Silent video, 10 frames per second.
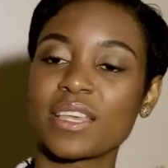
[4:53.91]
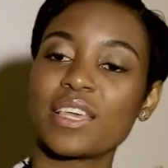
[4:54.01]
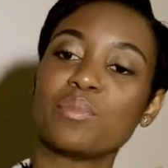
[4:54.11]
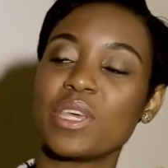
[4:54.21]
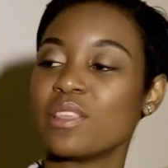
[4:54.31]

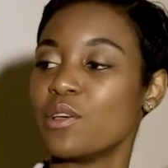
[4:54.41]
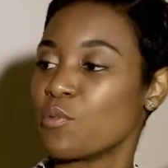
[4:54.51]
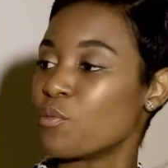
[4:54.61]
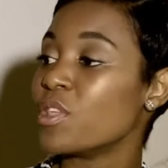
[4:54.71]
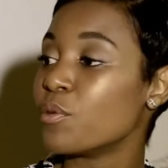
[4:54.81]
can be
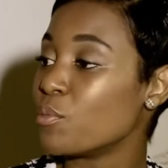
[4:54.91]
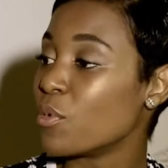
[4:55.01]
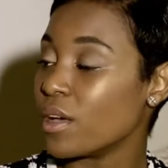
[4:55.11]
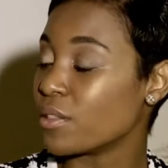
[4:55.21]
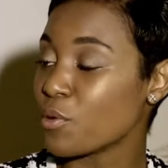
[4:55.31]

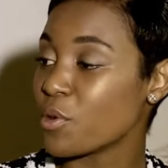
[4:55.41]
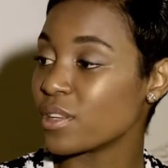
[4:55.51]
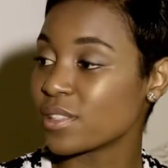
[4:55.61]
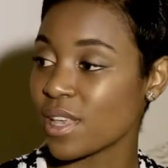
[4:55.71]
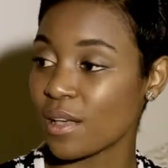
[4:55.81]
the
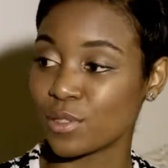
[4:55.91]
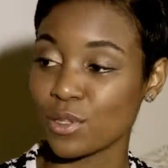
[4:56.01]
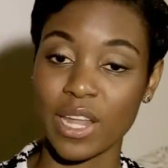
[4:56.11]
real selves.